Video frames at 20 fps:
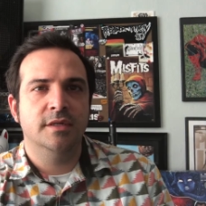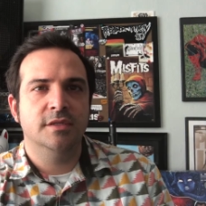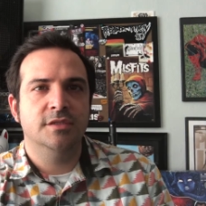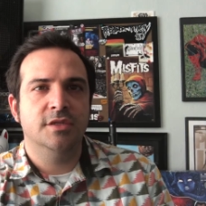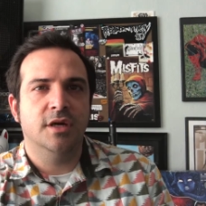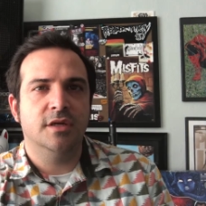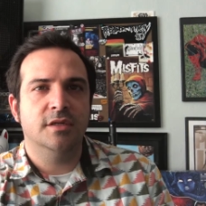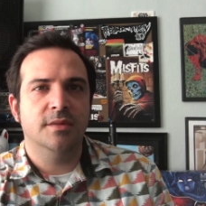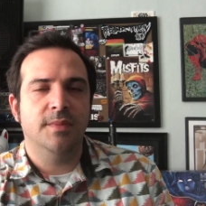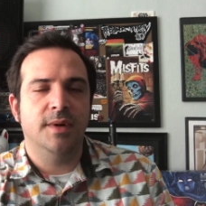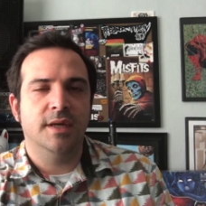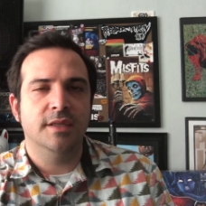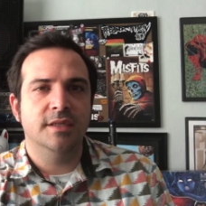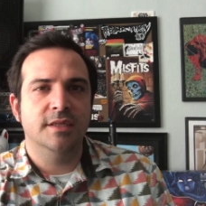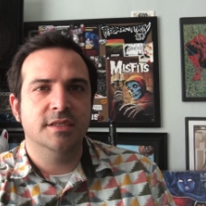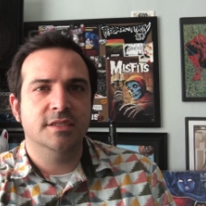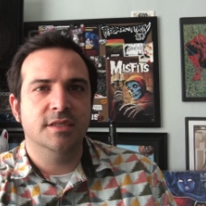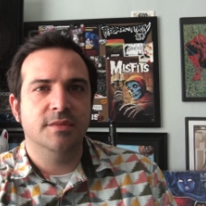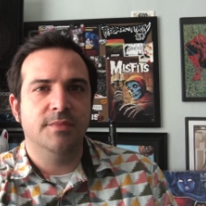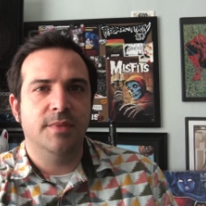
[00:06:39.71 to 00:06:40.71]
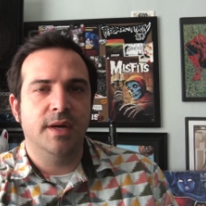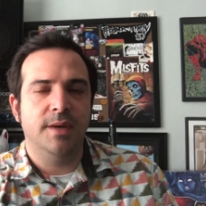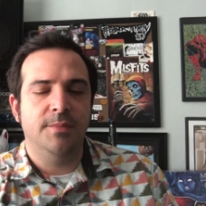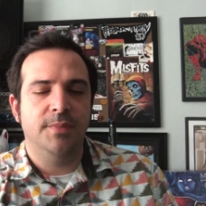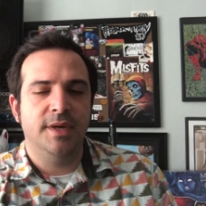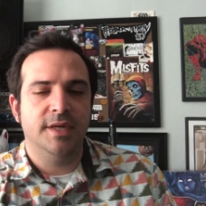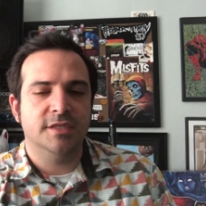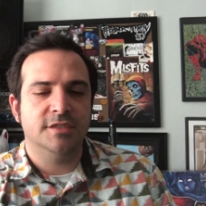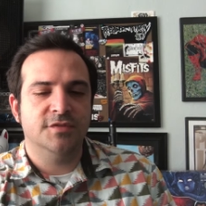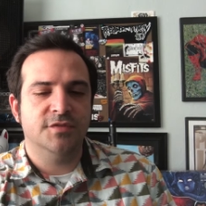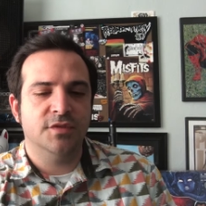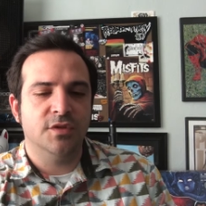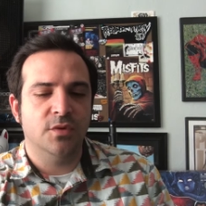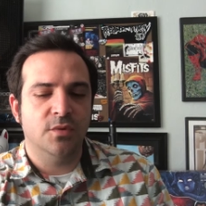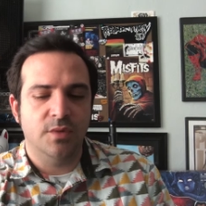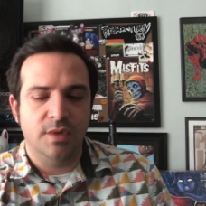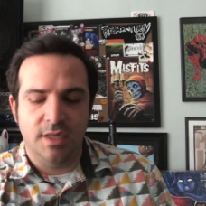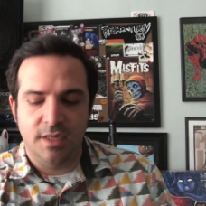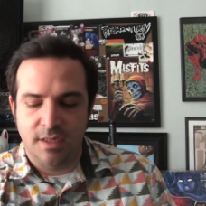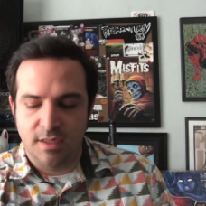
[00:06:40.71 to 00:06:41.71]
Talked about this in my picks for the
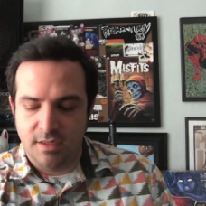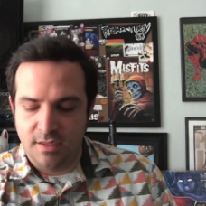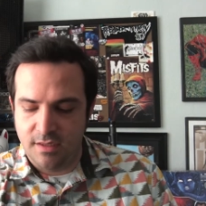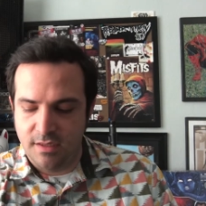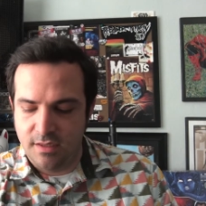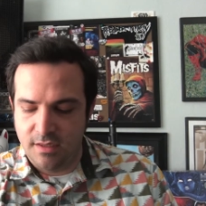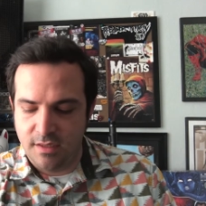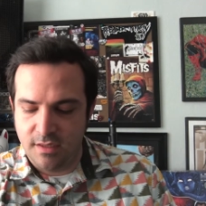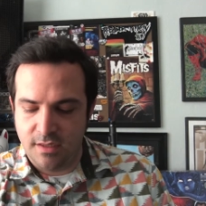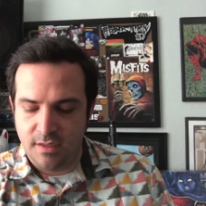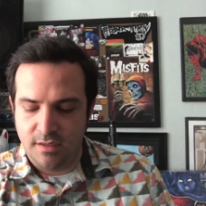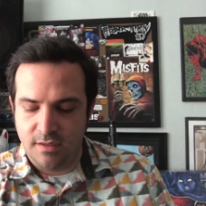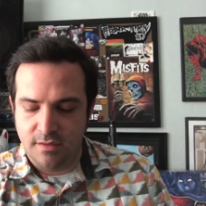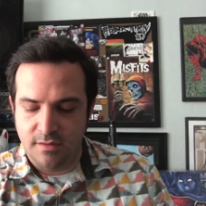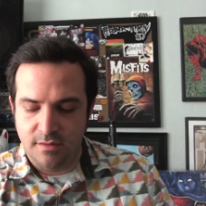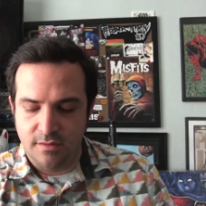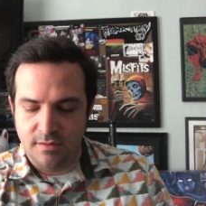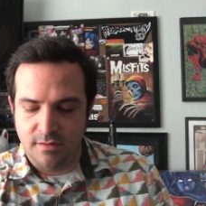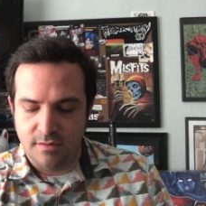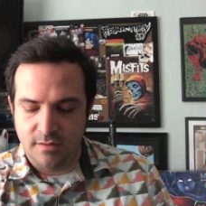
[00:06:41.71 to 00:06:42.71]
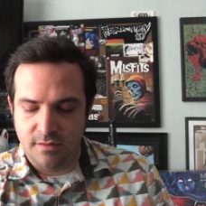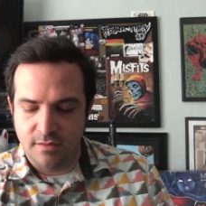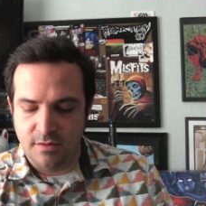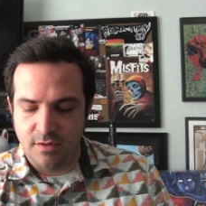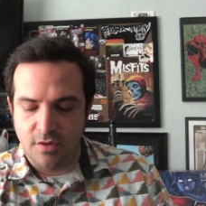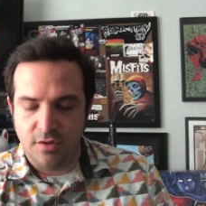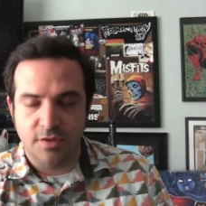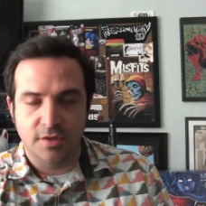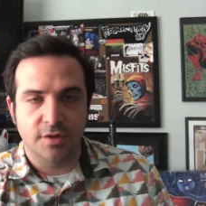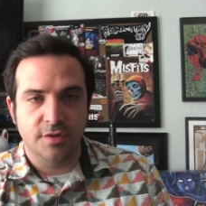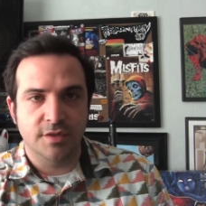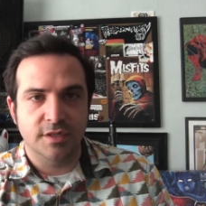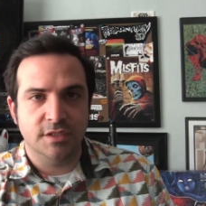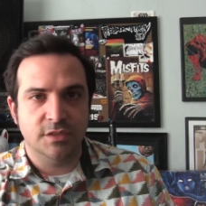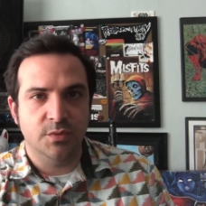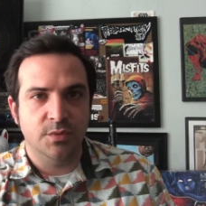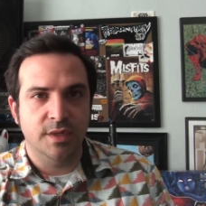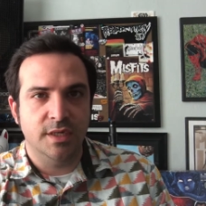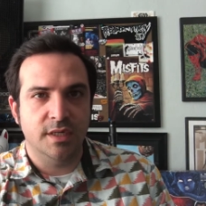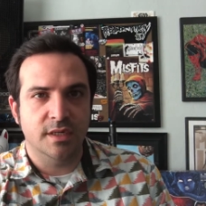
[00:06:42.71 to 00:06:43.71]
week, earlier
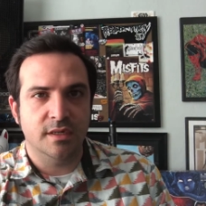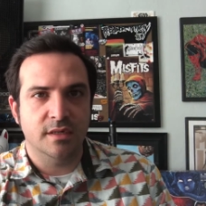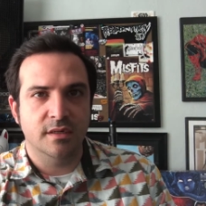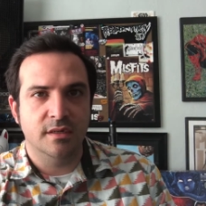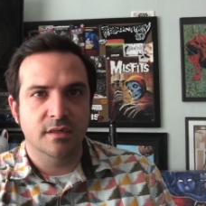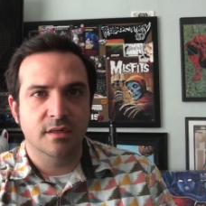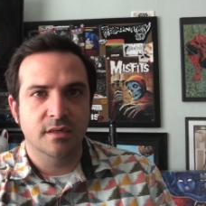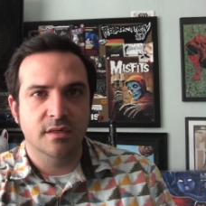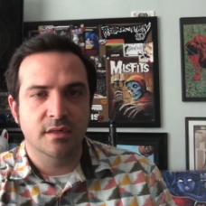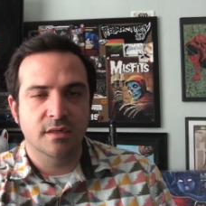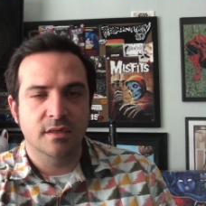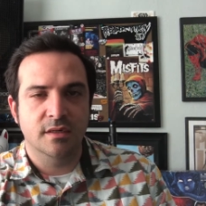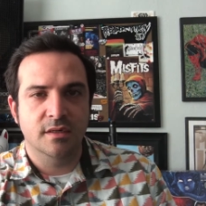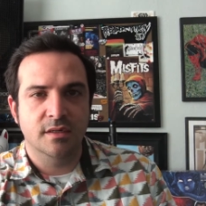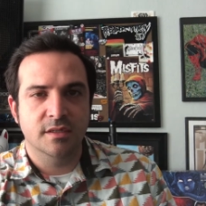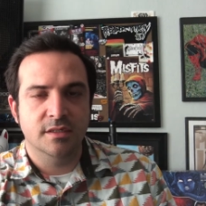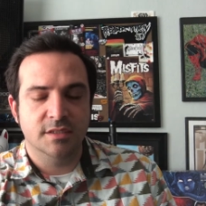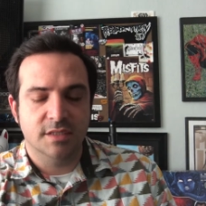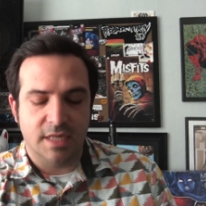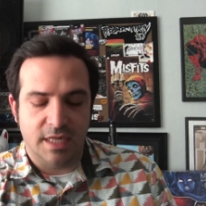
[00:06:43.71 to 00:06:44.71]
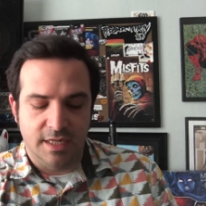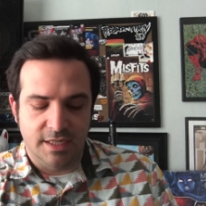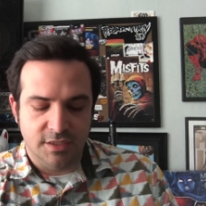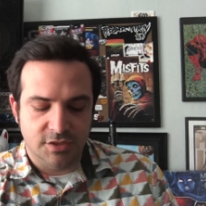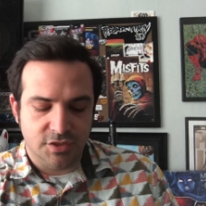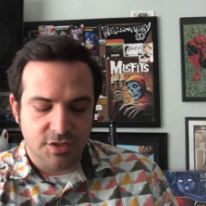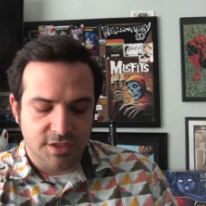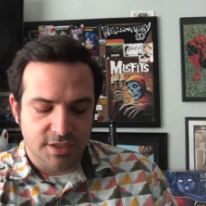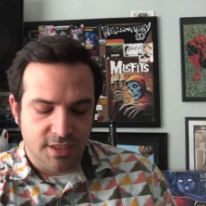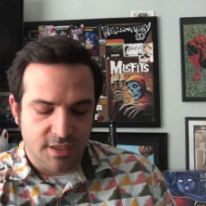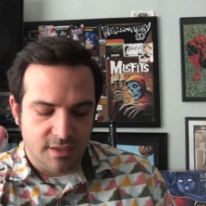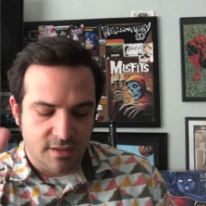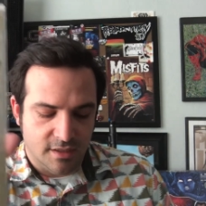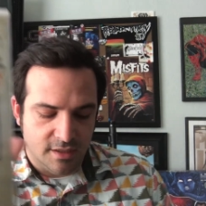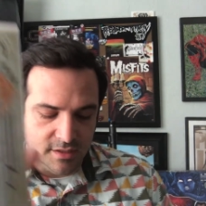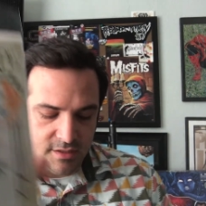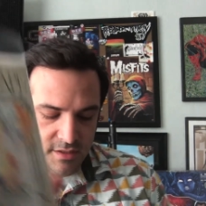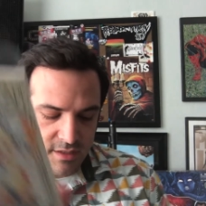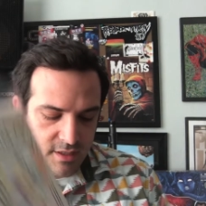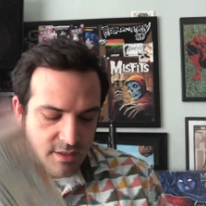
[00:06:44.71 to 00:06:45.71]
this week. It's got an interesting
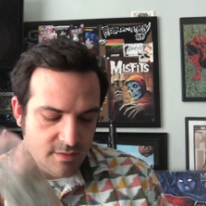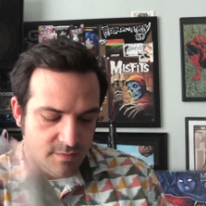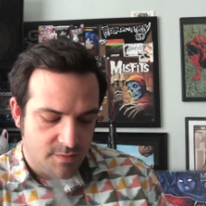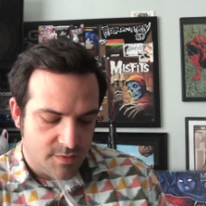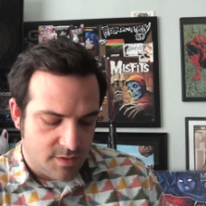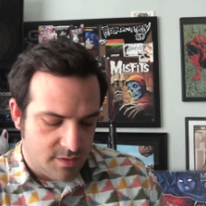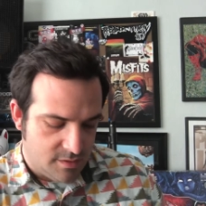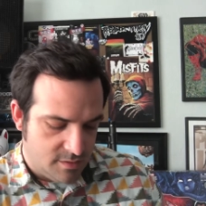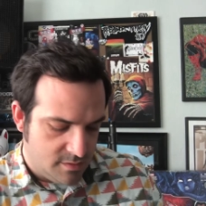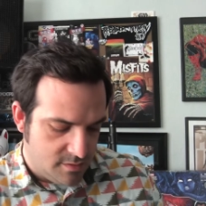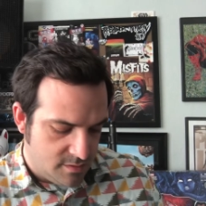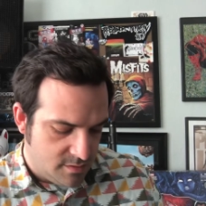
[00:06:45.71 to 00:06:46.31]
concept.